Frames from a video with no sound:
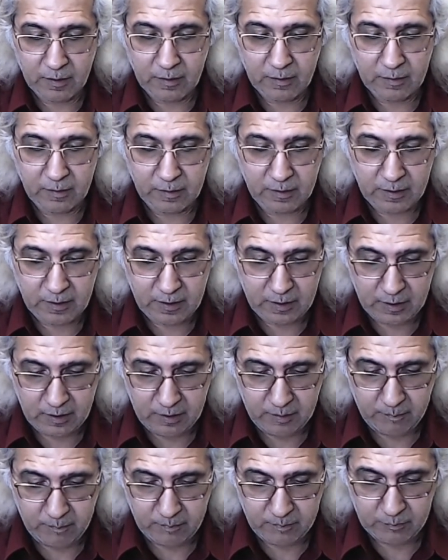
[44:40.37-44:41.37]

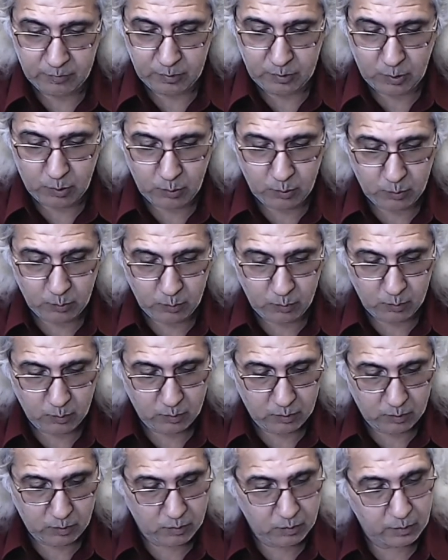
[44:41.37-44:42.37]
came through?
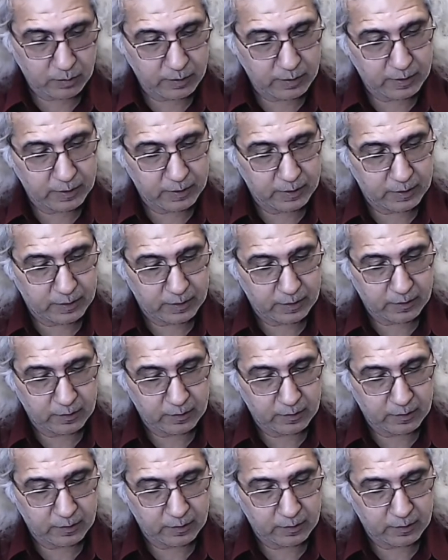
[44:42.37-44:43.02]
Okay,